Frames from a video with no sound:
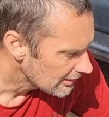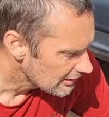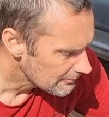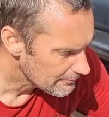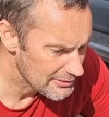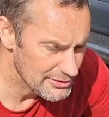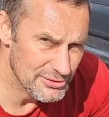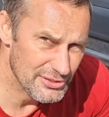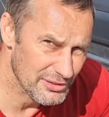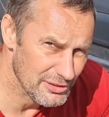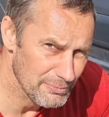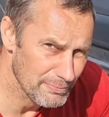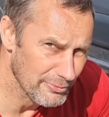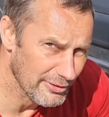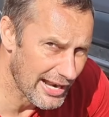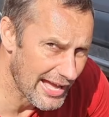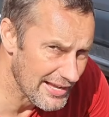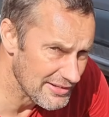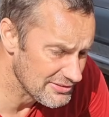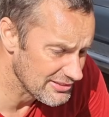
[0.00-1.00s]
But it's a good
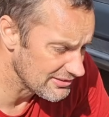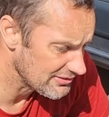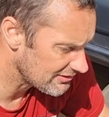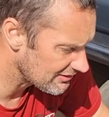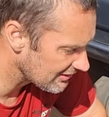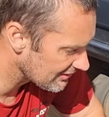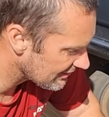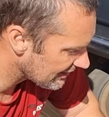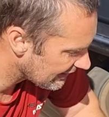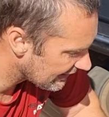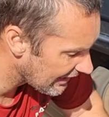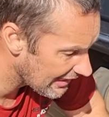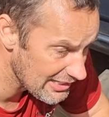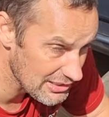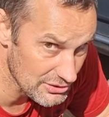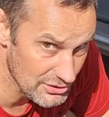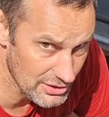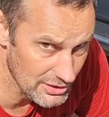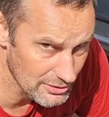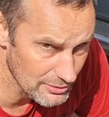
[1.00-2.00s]
practice just in case,
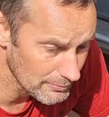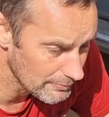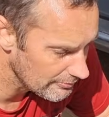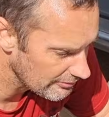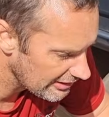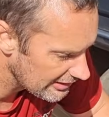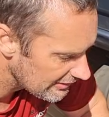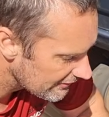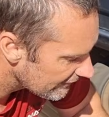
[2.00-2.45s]
so you don't break the